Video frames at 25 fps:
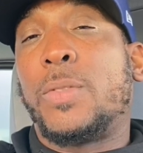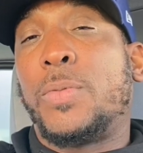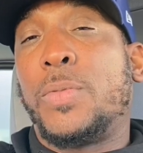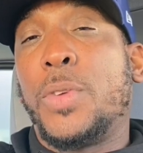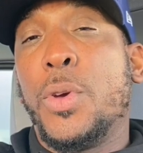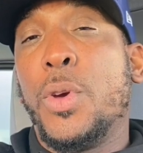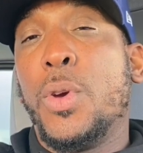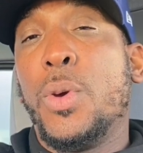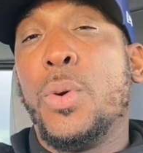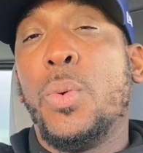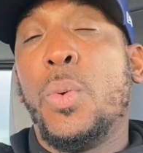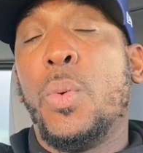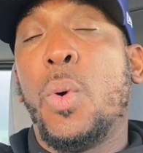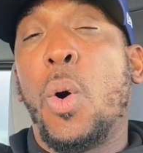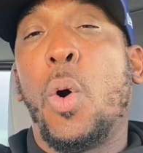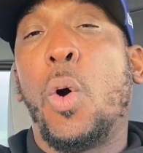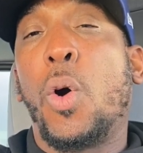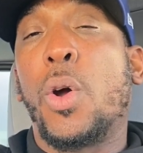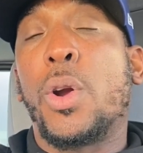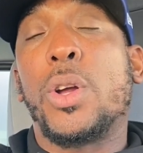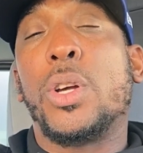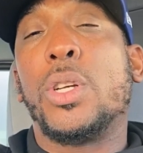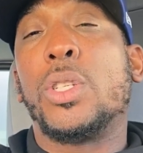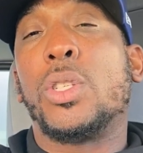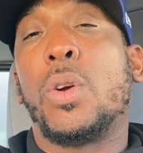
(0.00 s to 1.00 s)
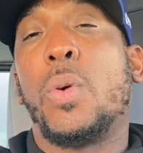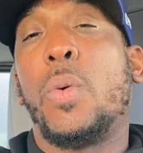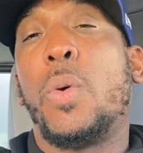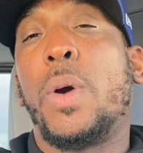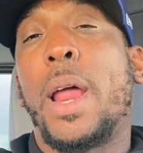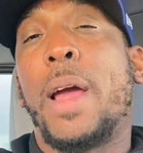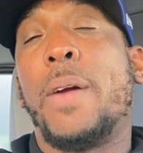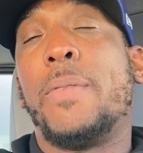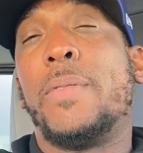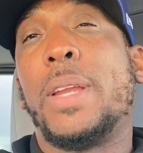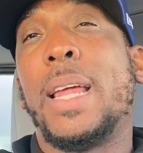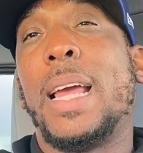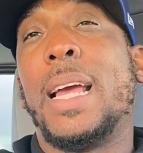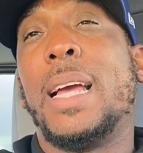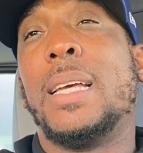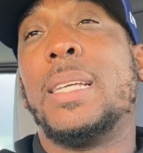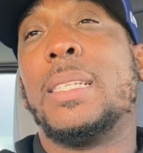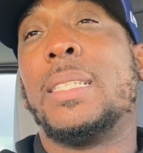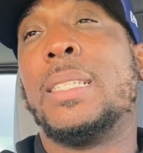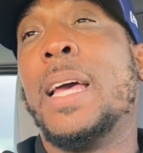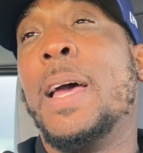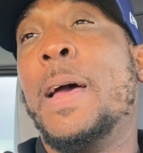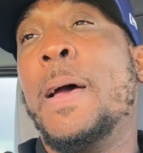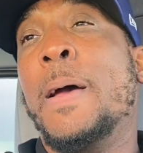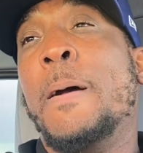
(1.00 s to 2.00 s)
few orders or whatever it
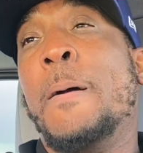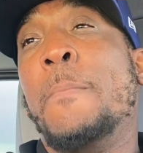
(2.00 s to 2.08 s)
is.